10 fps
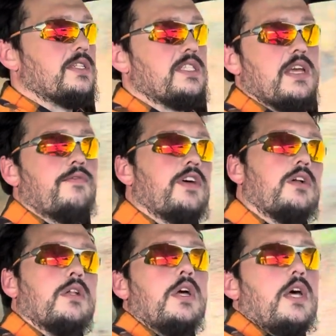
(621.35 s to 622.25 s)
and see if
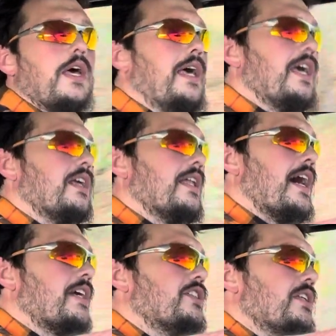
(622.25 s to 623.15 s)
it'll
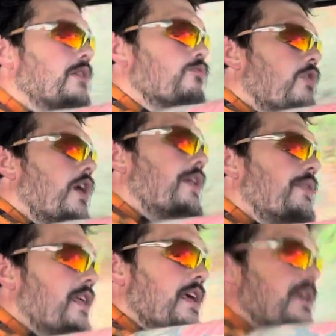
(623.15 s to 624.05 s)
actually
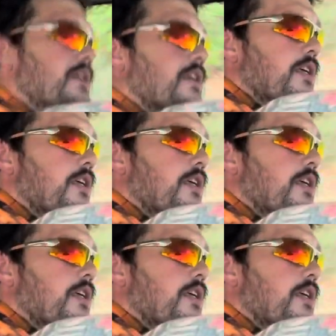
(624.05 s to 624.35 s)
run the